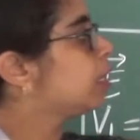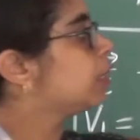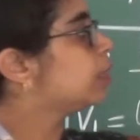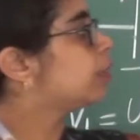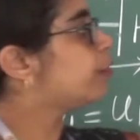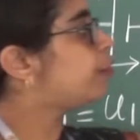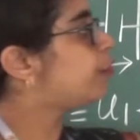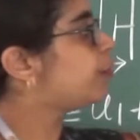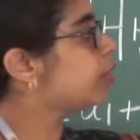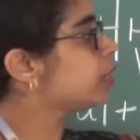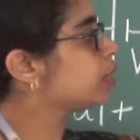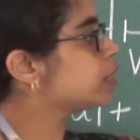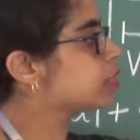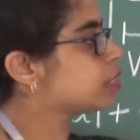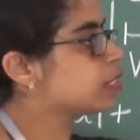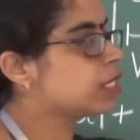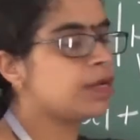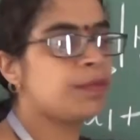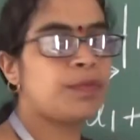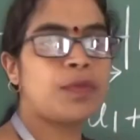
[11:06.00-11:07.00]
the first
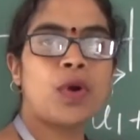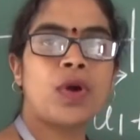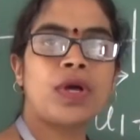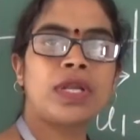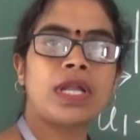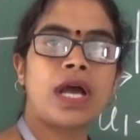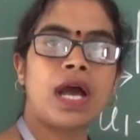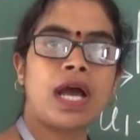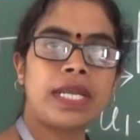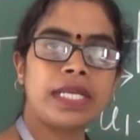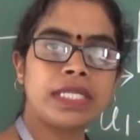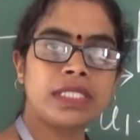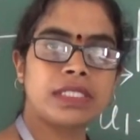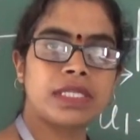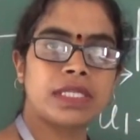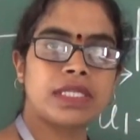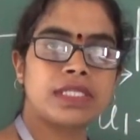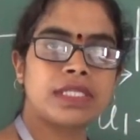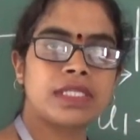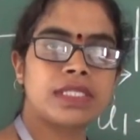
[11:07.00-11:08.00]
term on
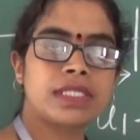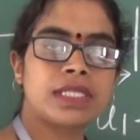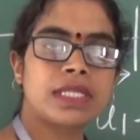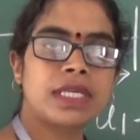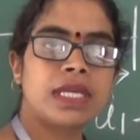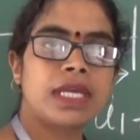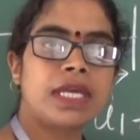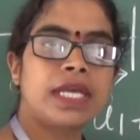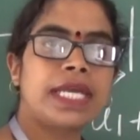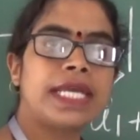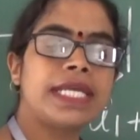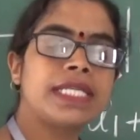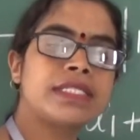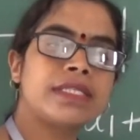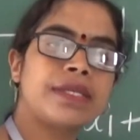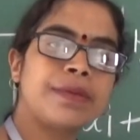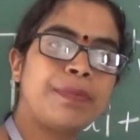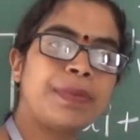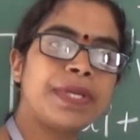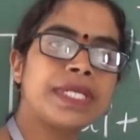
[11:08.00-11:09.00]
RHS is
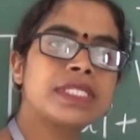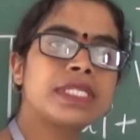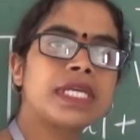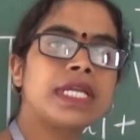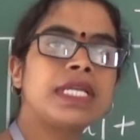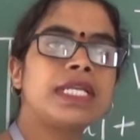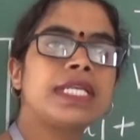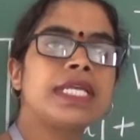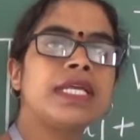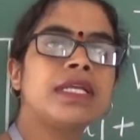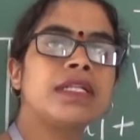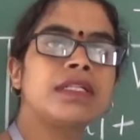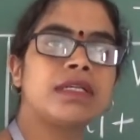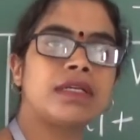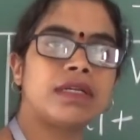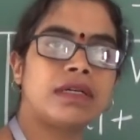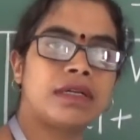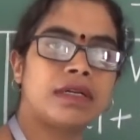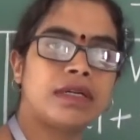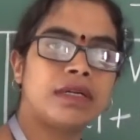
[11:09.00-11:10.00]
representing
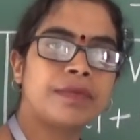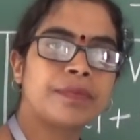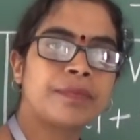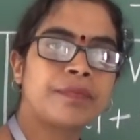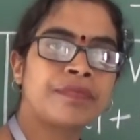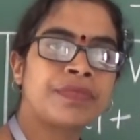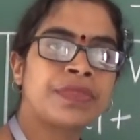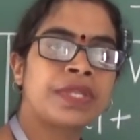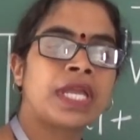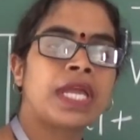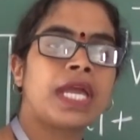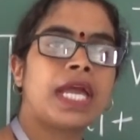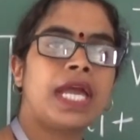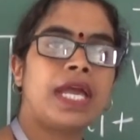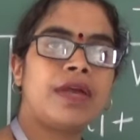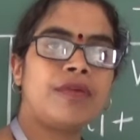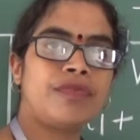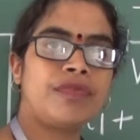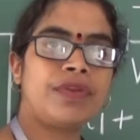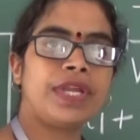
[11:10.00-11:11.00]
the
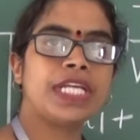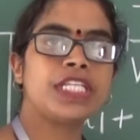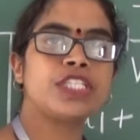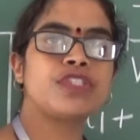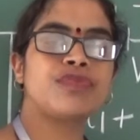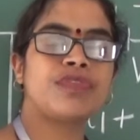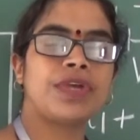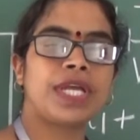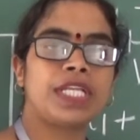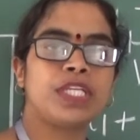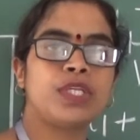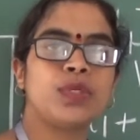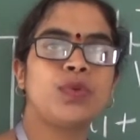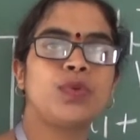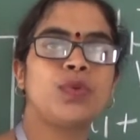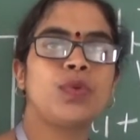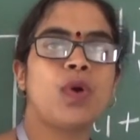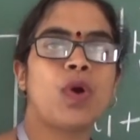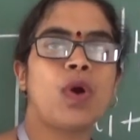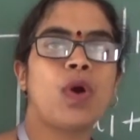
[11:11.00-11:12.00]
average
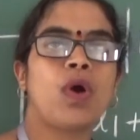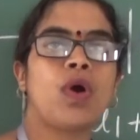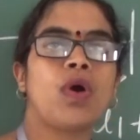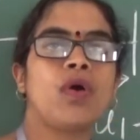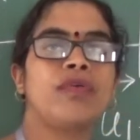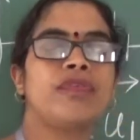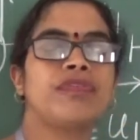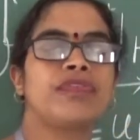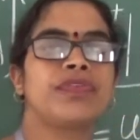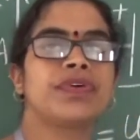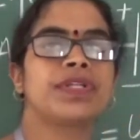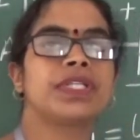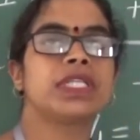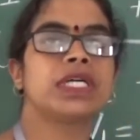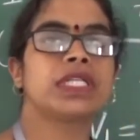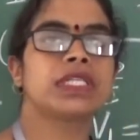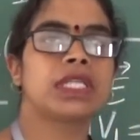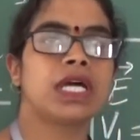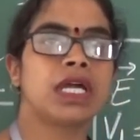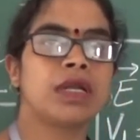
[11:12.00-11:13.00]
value of
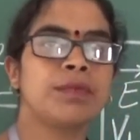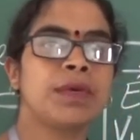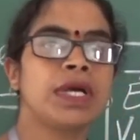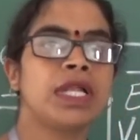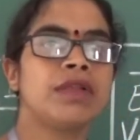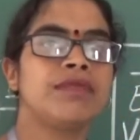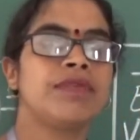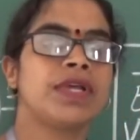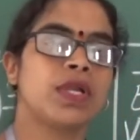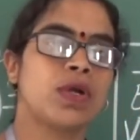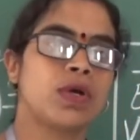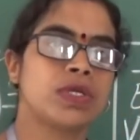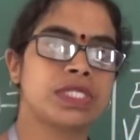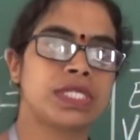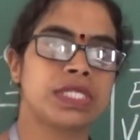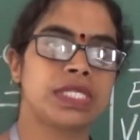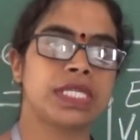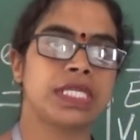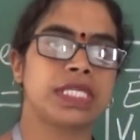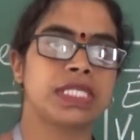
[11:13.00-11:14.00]
the thermal
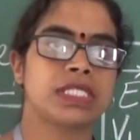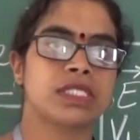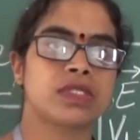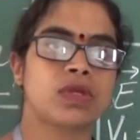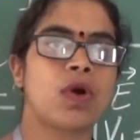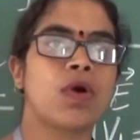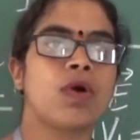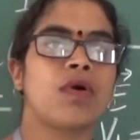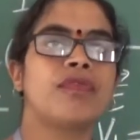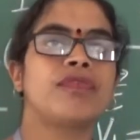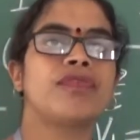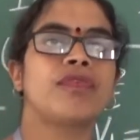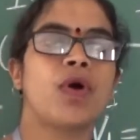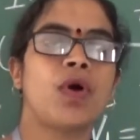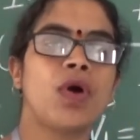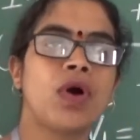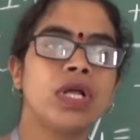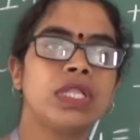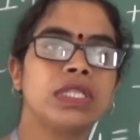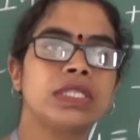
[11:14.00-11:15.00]
velocities of
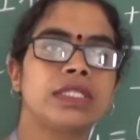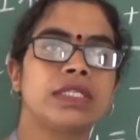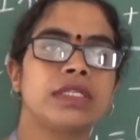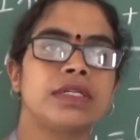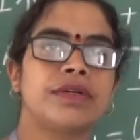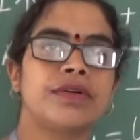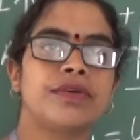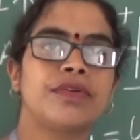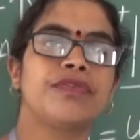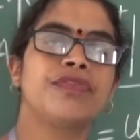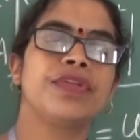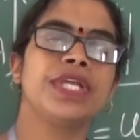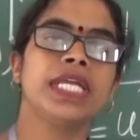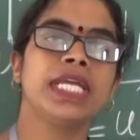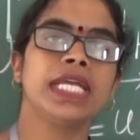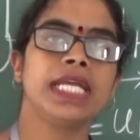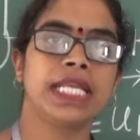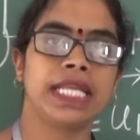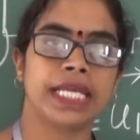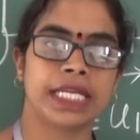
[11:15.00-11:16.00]
all the
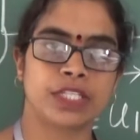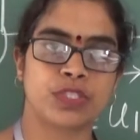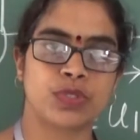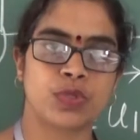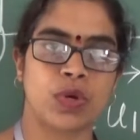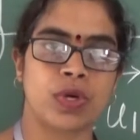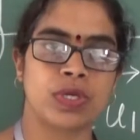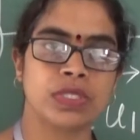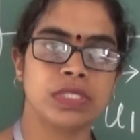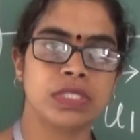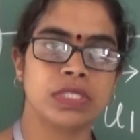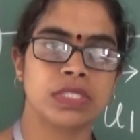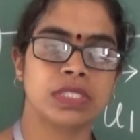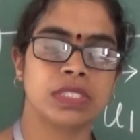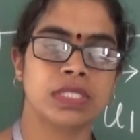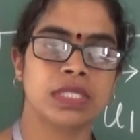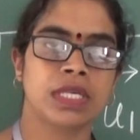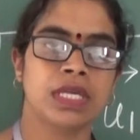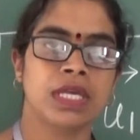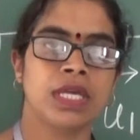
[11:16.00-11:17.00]
free
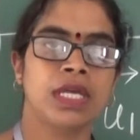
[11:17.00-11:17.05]
electrons,